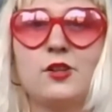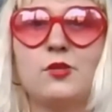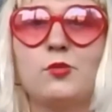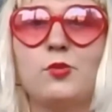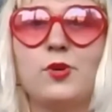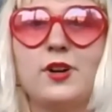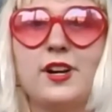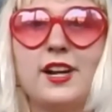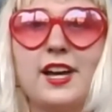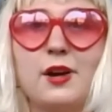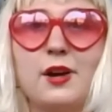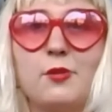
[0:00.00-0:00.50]

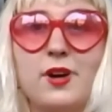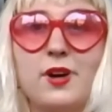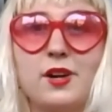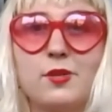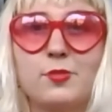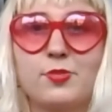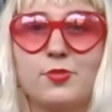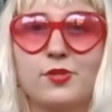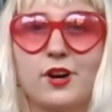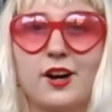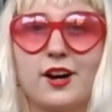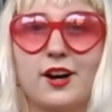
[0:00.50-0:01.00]
When I went
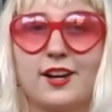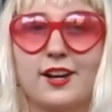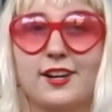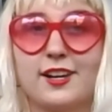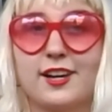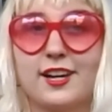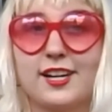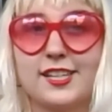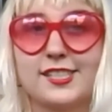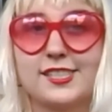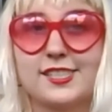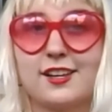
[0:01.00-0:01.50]
abroad,
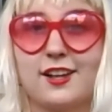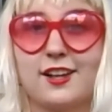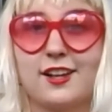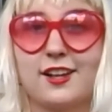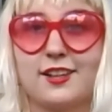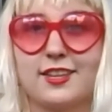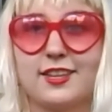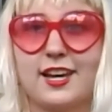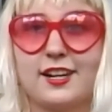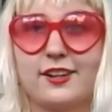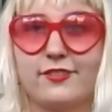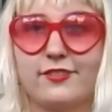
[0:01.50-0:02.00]
I saw a
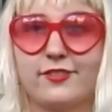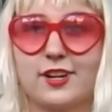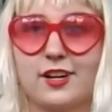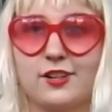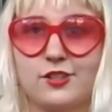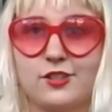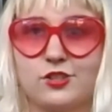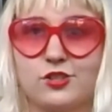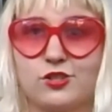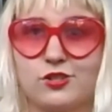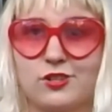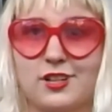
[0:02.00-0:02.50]
lot of
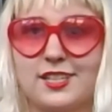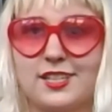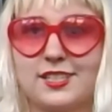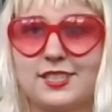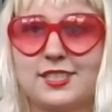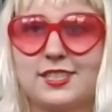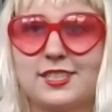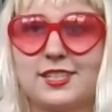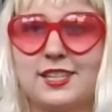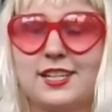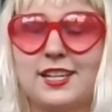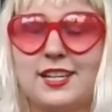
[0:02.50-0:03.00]
countries.